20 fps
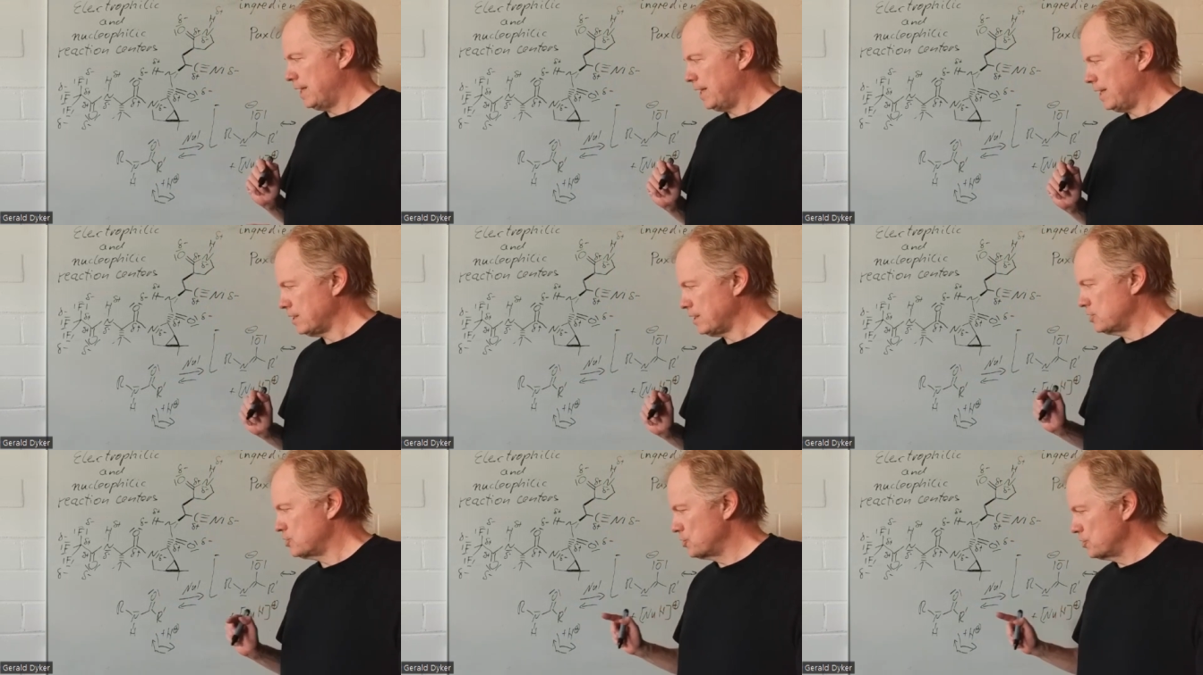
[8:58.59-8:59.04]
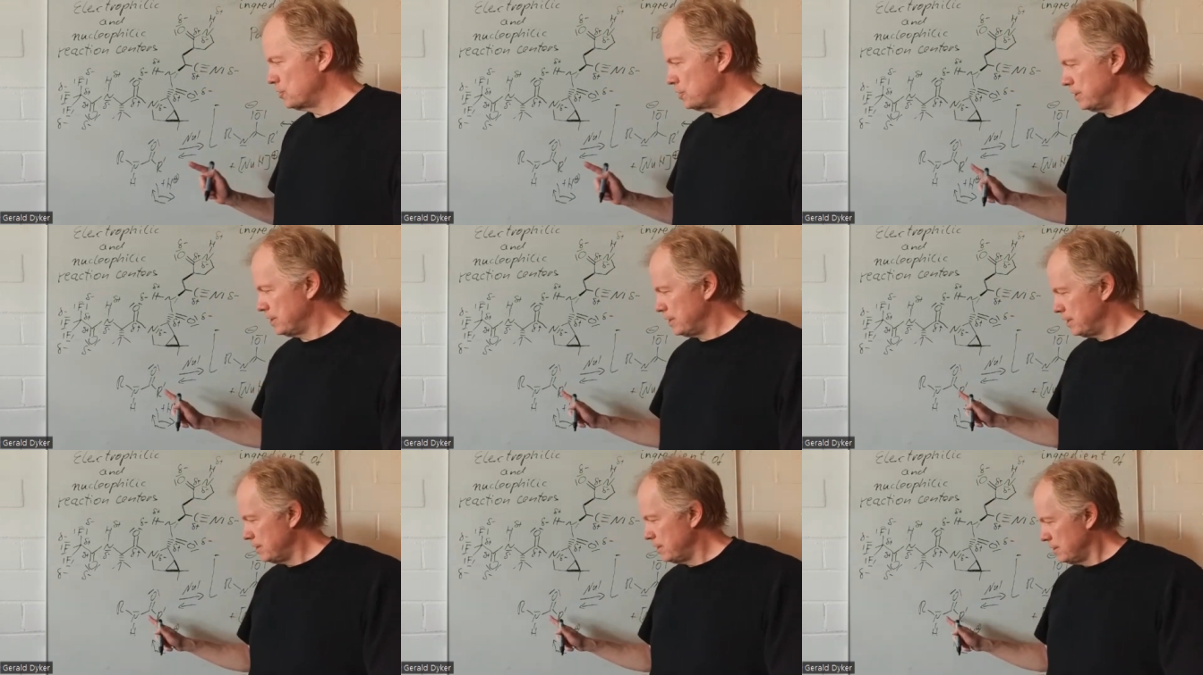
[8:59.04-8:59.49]

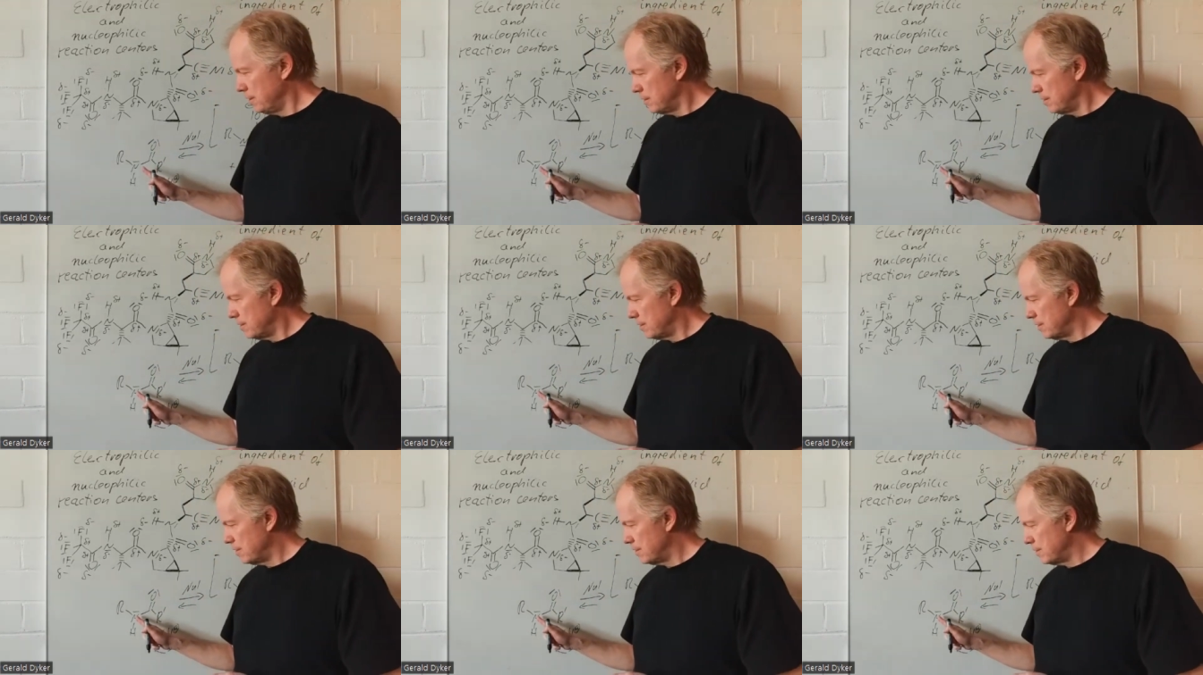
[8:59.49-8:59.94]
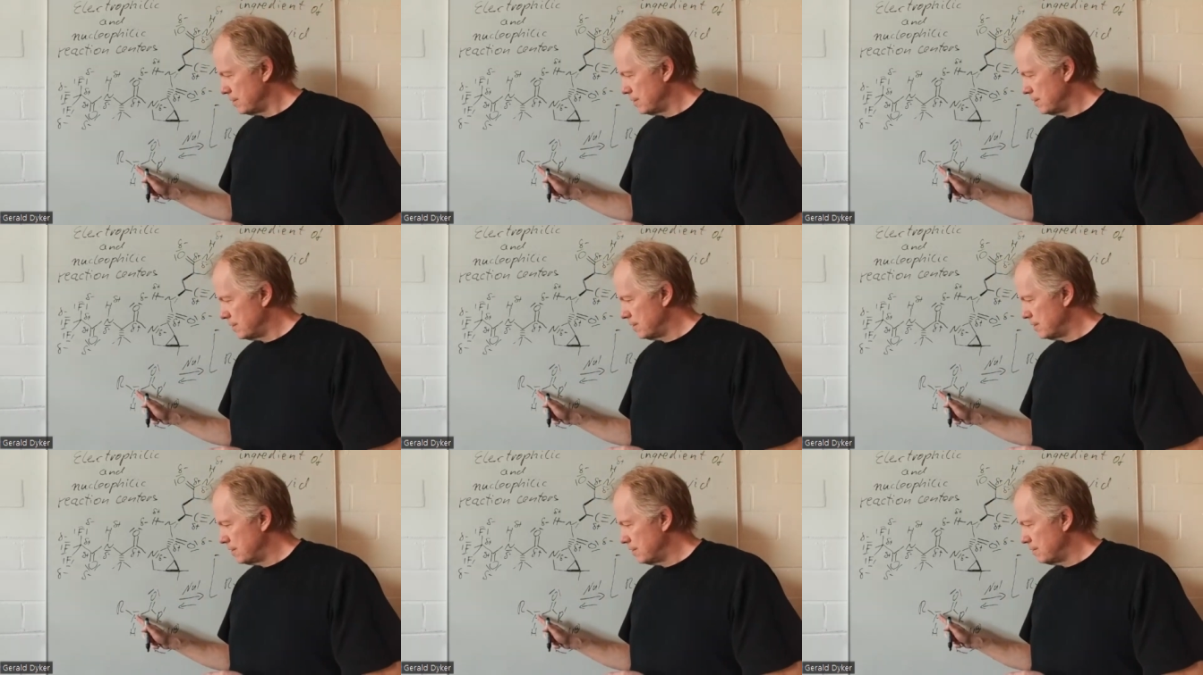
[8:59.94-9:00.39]
Actually,
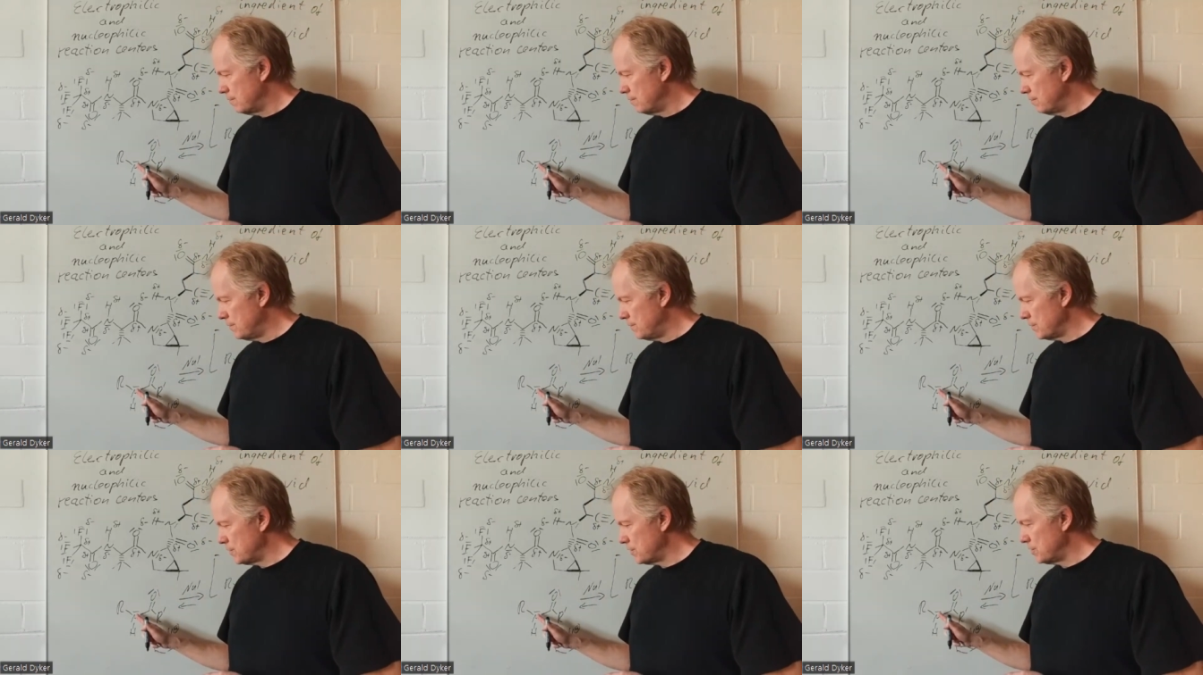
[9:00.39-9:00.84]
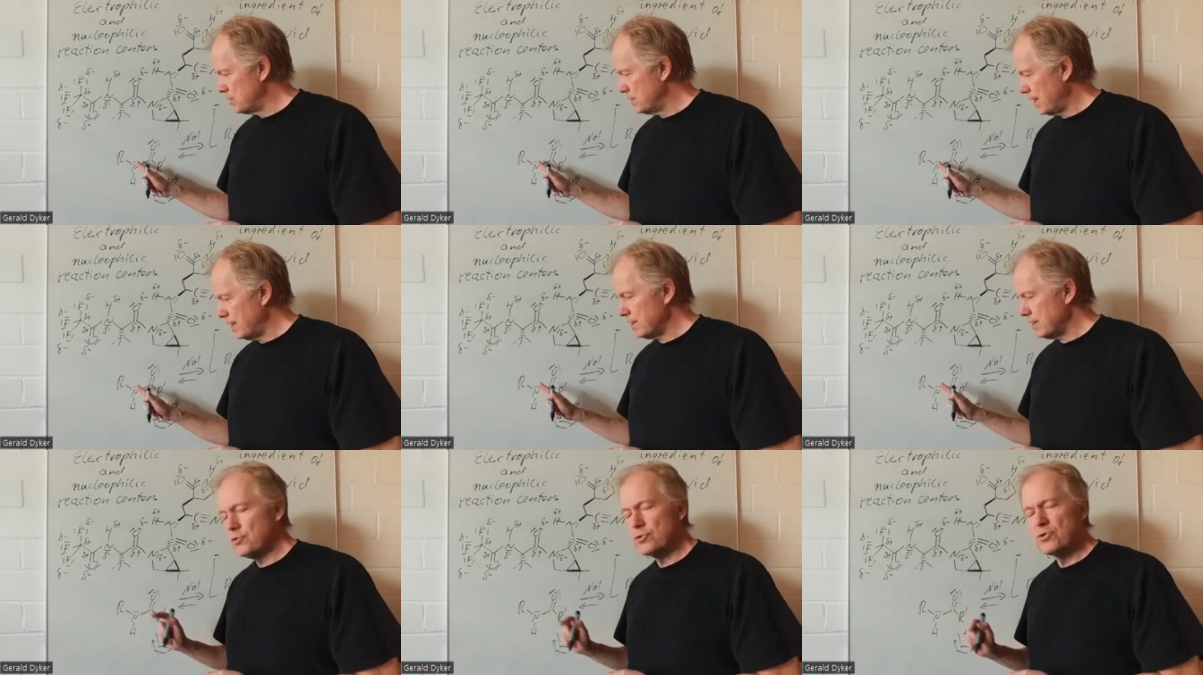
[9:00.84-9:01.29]
this
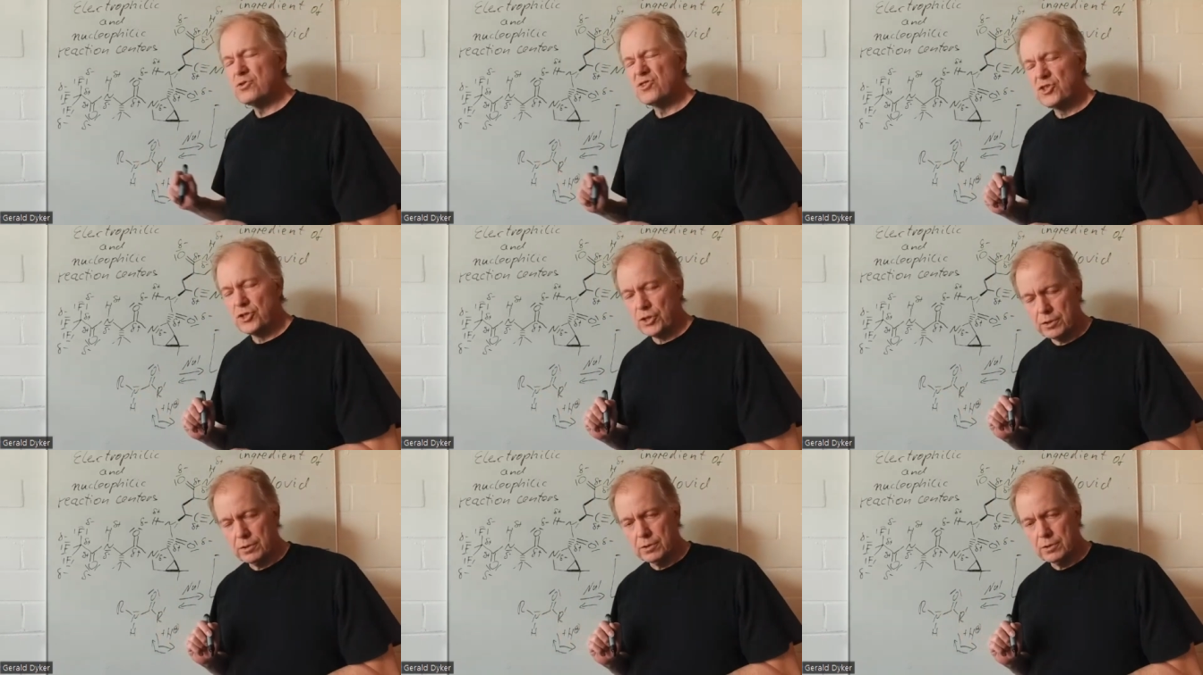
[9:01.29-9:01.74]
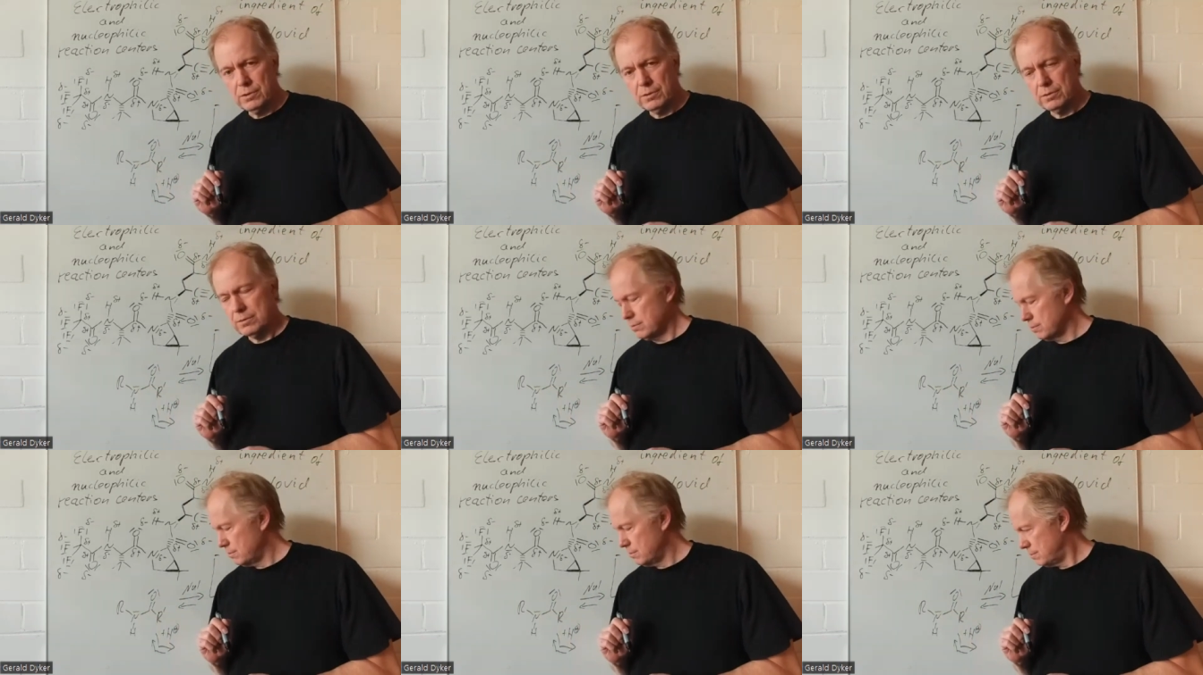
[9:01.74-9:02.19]

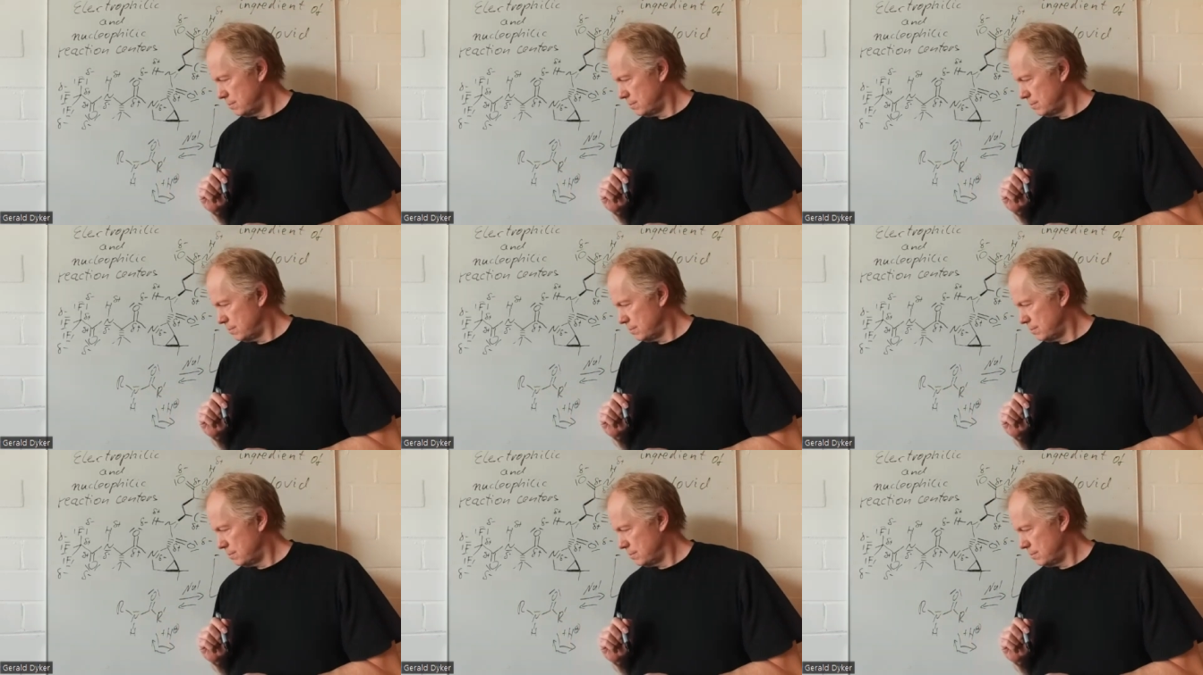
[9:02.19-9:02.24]
nitrogen